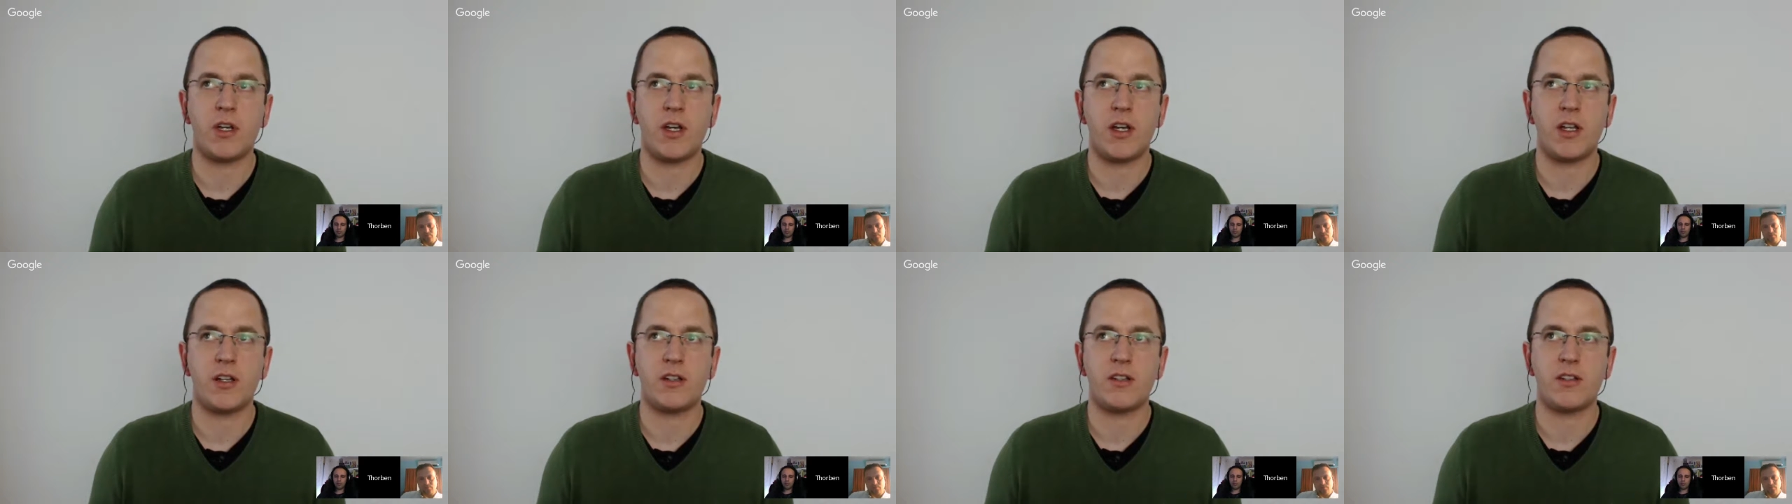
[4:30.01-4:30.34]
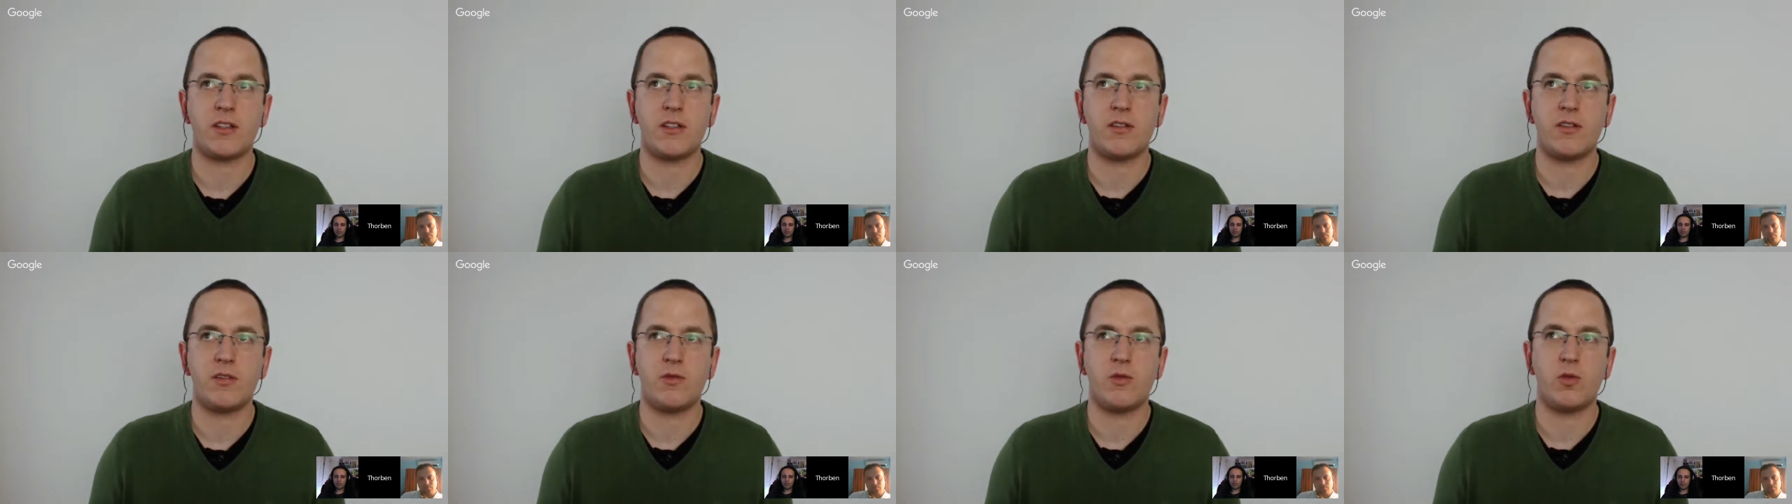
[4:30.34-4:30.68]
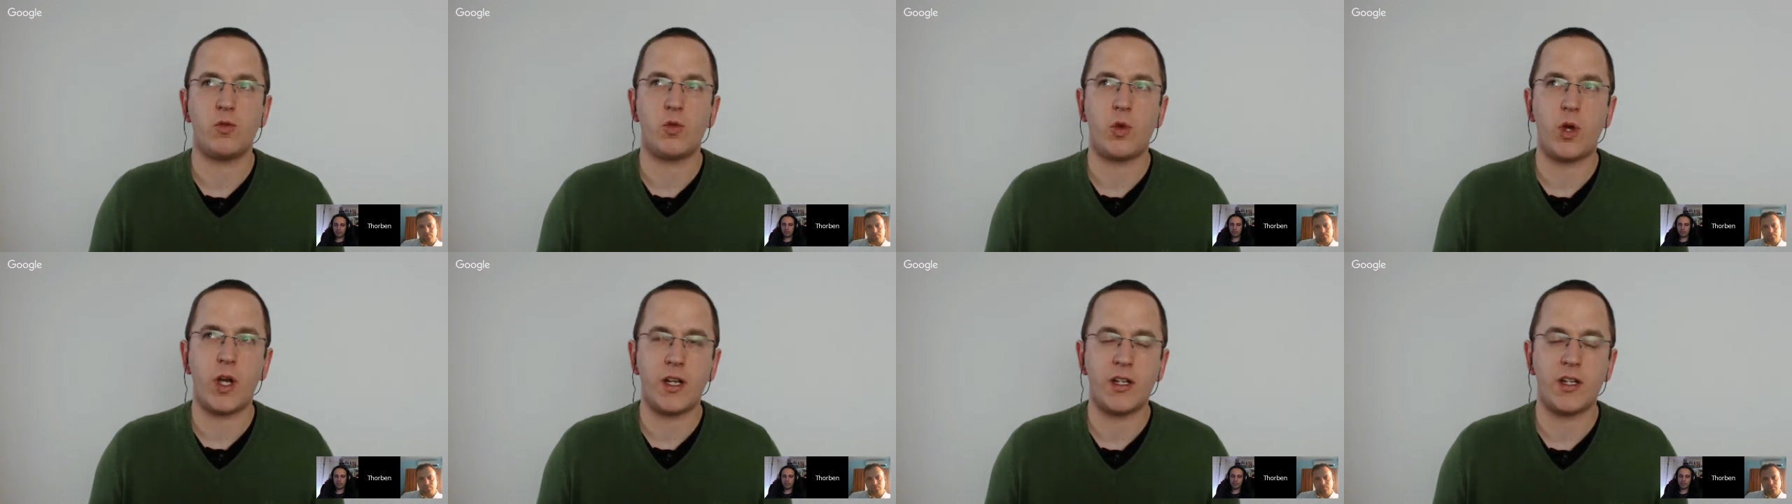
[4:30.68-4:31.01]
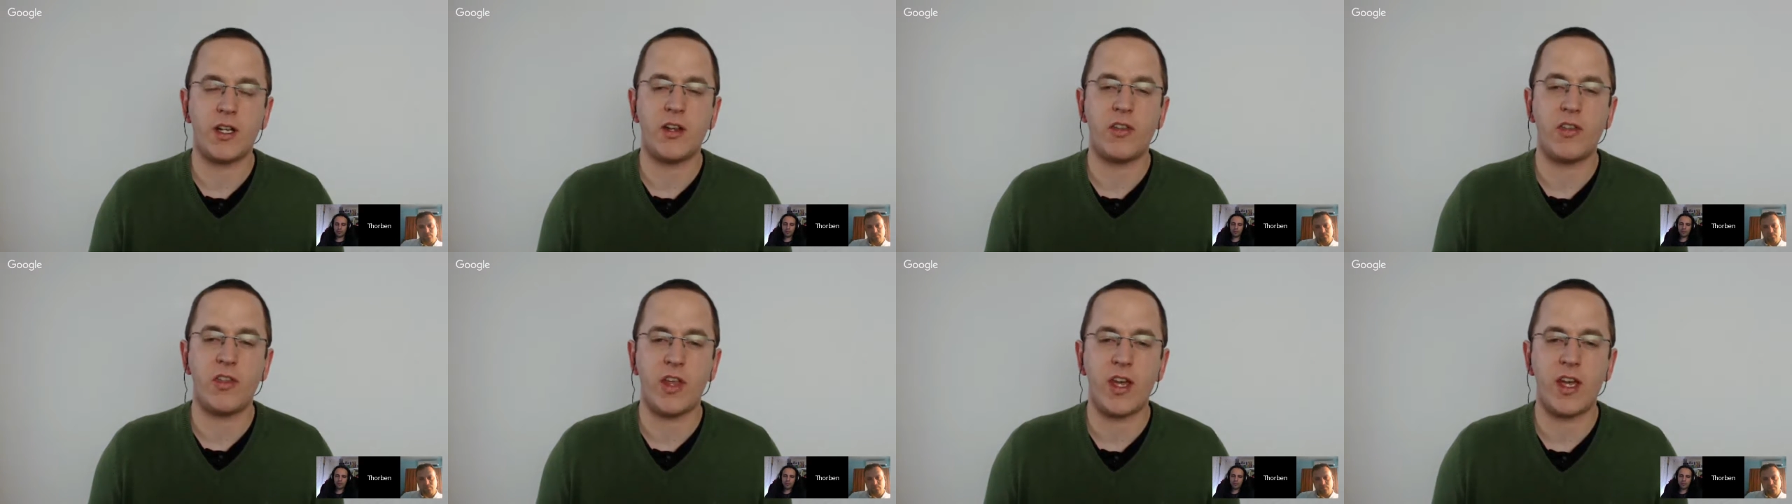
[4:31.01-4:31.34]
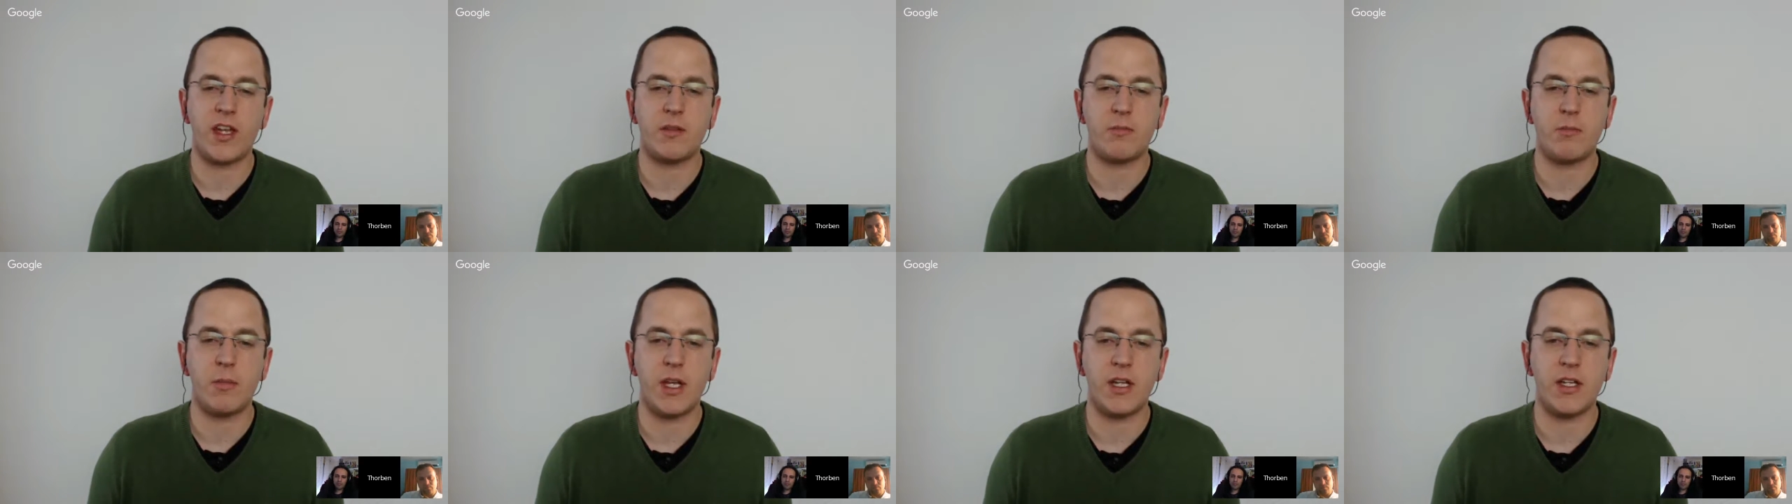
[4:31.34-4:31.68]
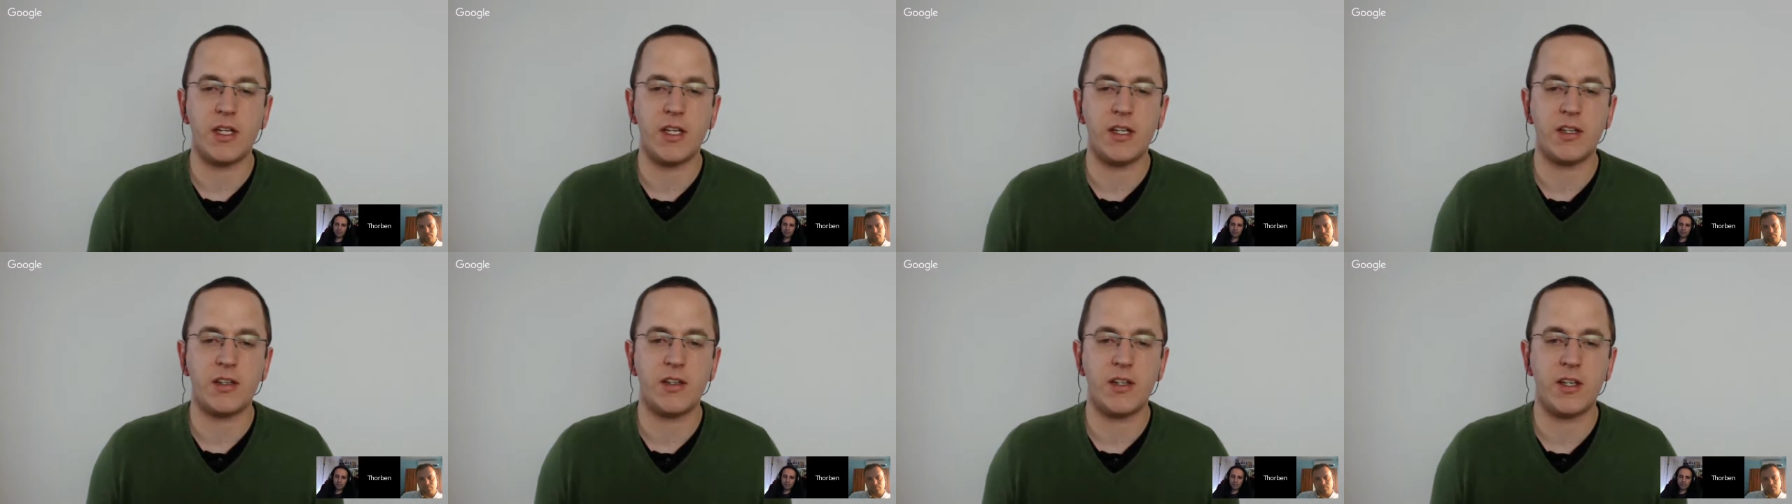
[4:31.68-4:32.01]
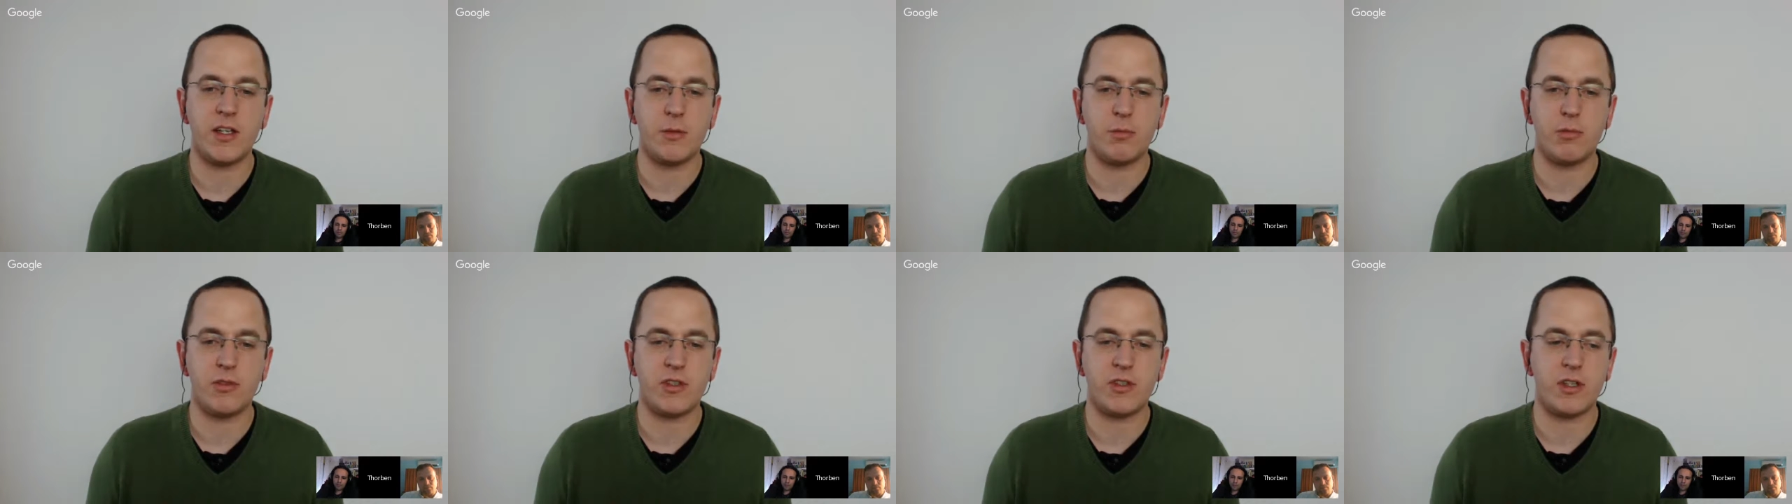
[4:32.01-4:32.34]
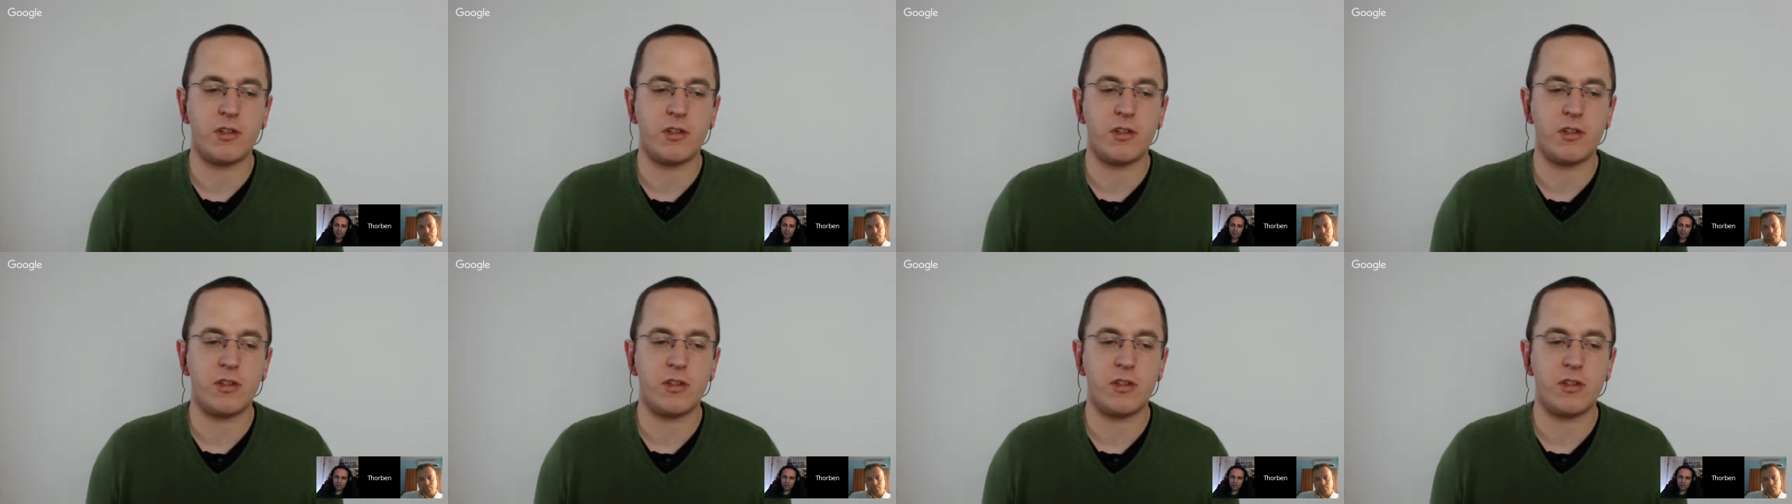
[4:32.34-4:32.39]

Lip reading: but writing that many tips,